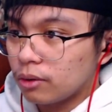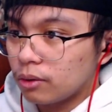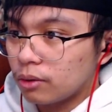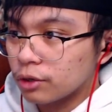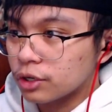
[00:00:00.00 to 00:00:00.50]

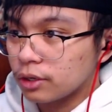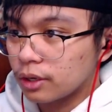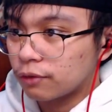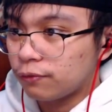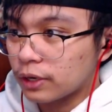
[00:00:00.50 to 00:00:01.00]
Or are you
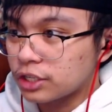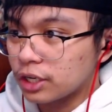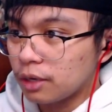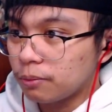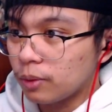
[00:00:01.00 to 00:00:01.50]
gonna fuck shit
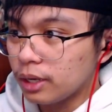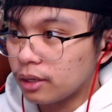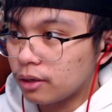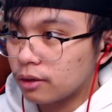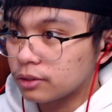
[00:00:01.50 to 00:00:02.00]
up? What
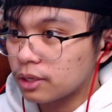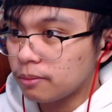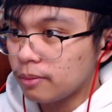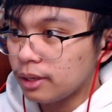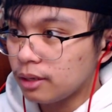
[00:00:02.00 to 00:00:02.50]
or something,
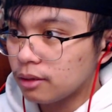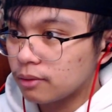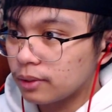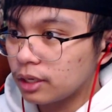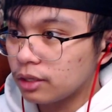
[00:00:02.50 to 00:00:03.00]
man?
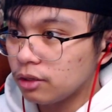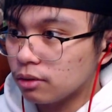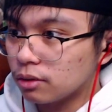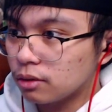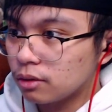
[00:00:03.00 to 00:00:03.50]
What are you gonna
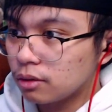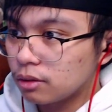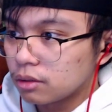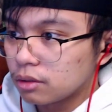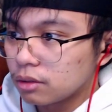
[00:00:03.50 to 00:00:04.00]
do?
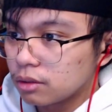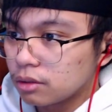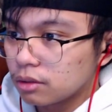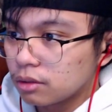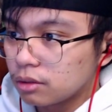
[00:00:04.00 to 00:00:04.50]

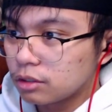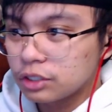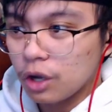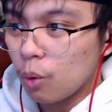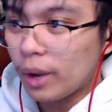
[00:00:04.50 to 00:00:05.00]
There's
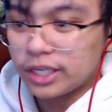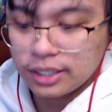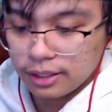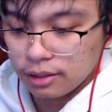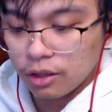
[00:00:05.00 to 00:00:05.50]
no way
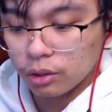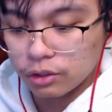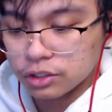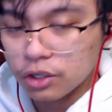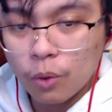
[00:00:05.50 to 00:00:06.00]
she... No,
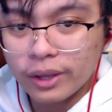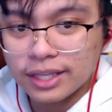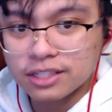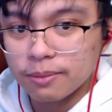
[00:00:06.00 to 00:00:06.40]
there's no way this...